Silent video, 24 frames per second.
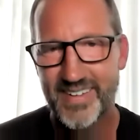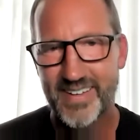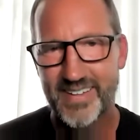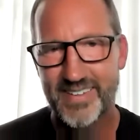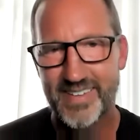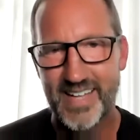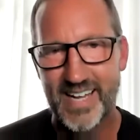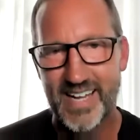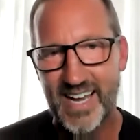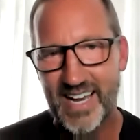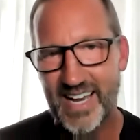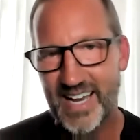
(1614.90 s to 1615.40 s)

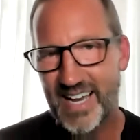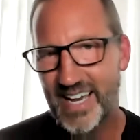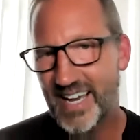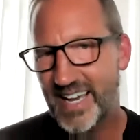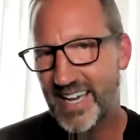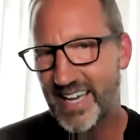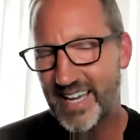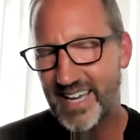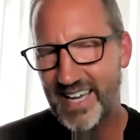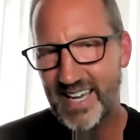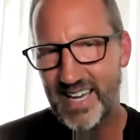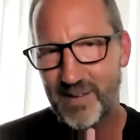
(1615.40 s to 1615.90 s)
that I
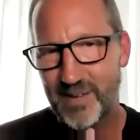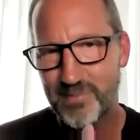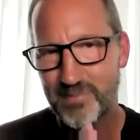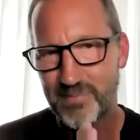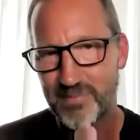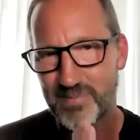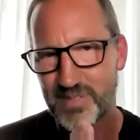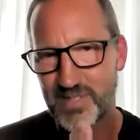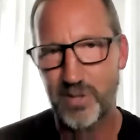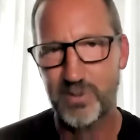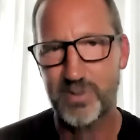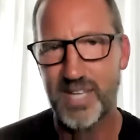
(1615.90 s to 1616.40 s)
am
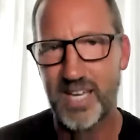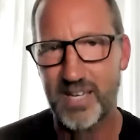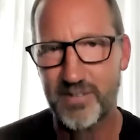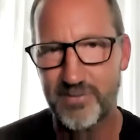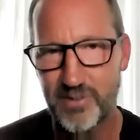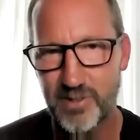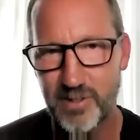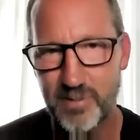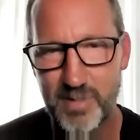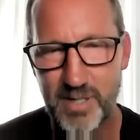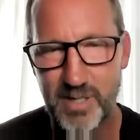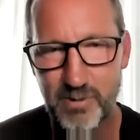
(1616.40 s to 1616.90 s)
so
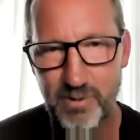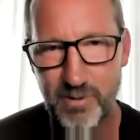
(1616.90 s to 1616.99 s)
thankful to be